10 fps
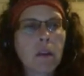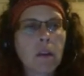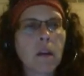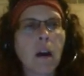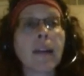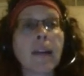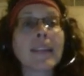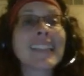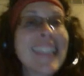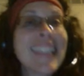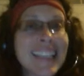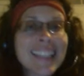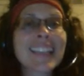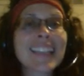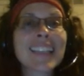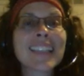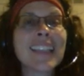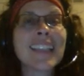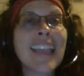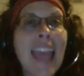All right. This takes us to
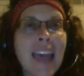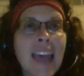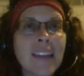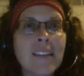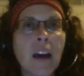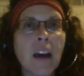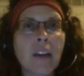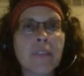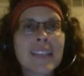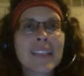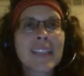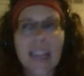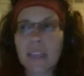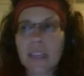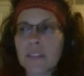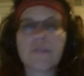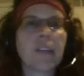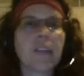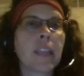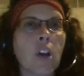the end of this second
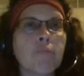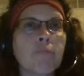video.